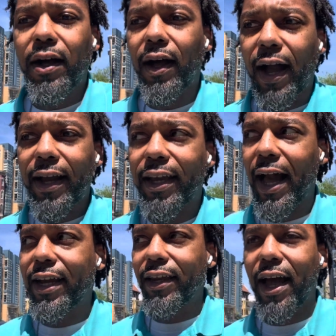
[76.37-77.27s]
I
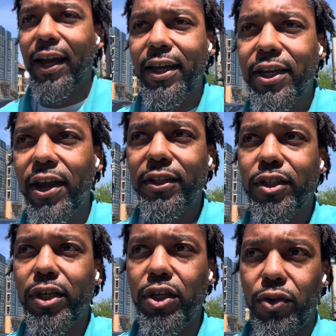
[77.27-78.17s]
can
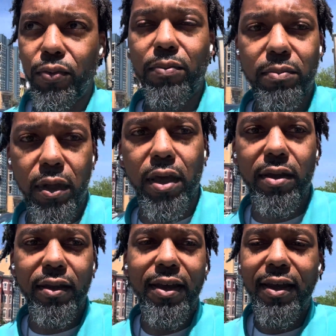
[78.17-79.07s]
guarantee you,
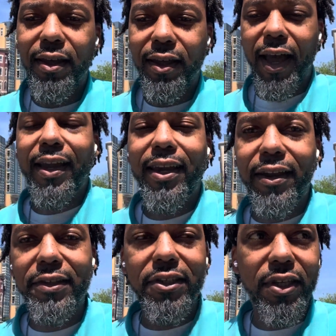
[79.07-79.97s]
I can
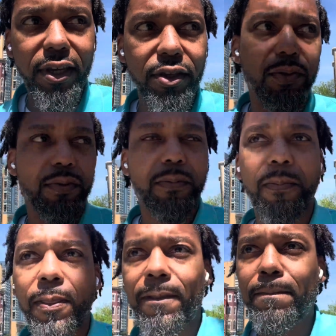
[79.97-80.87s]
guarantee you
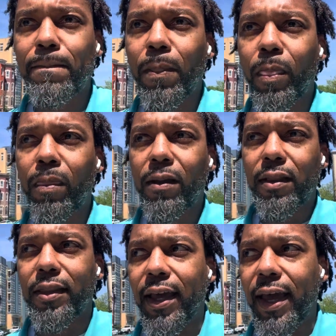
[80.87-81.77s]

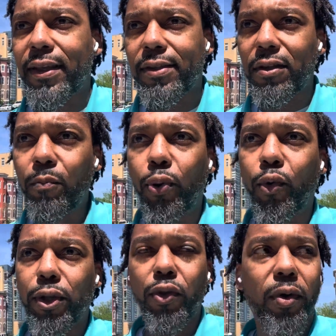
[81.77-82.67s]
that at some
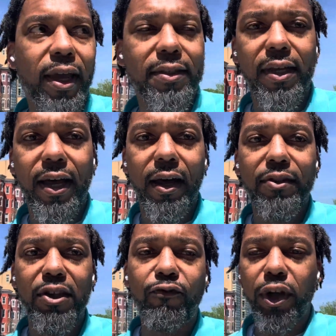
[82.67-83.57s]
point during that time,
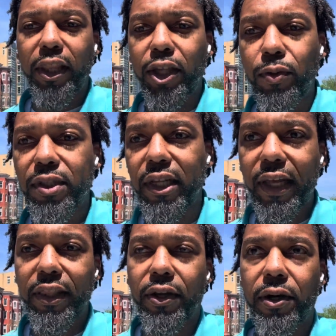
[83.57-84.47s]
she felt like you was
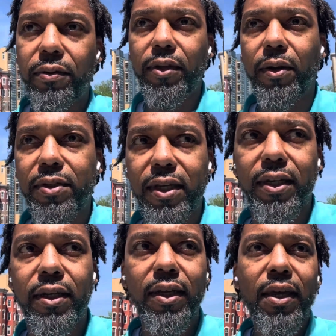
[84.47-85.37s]
neglecting her, you know what
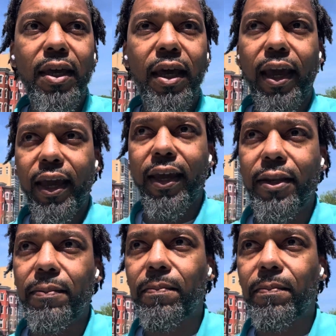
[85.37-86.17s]
I'm saying? And